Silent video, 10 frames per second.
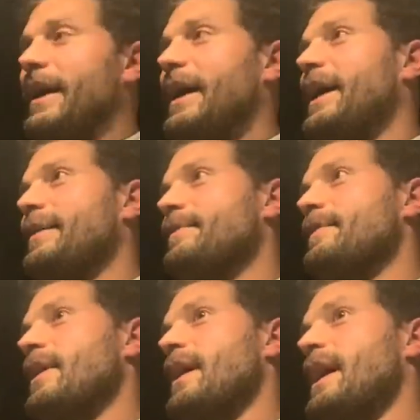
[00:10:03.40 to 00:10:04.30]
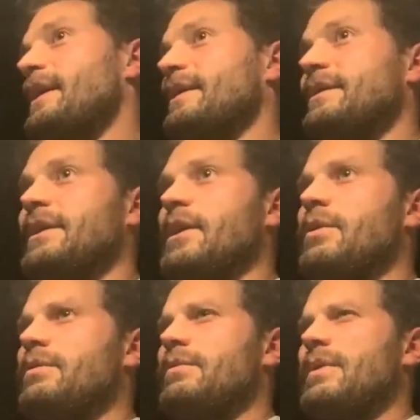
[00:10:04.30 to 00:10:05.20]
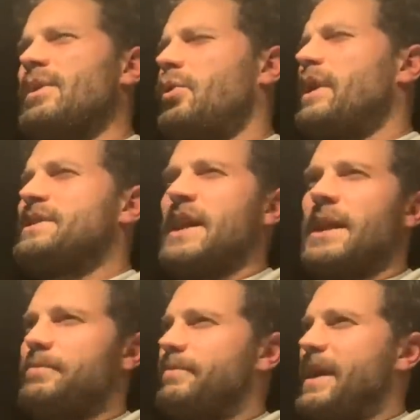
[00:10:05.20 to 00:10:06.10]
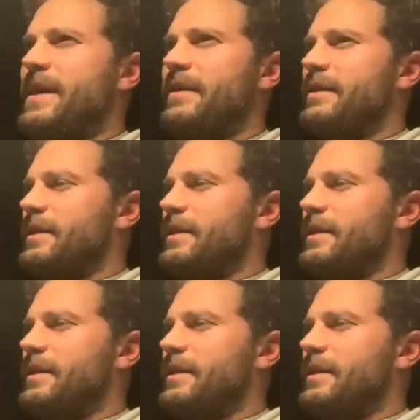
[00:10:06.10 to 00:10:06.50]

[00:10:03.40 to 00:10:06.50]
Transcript: Um, and you know, it's a great setup there.